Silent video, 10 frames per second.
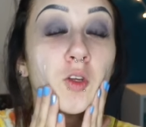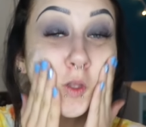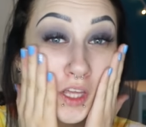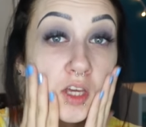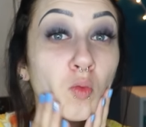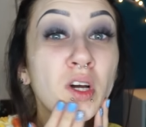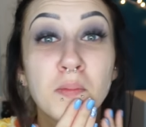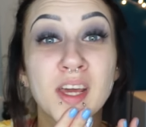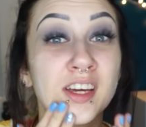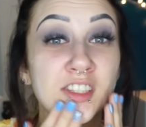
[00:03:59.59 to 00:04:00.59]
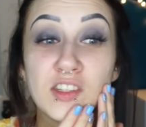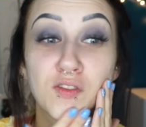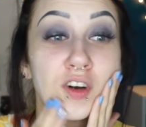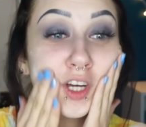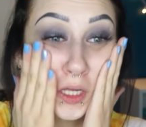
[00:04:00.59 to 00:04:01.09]
You'd think it would be because it's
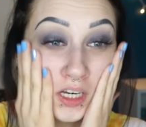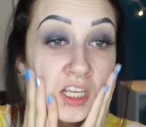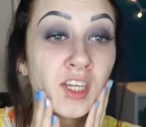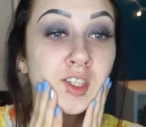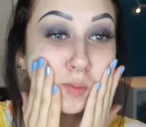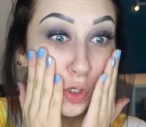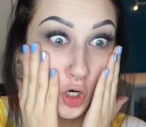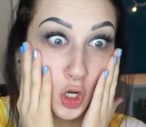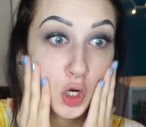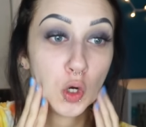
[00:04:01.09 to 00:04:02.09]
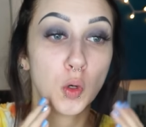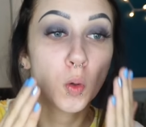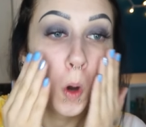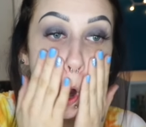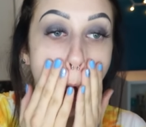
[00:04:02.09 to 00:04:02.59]
fucking NYX, but no.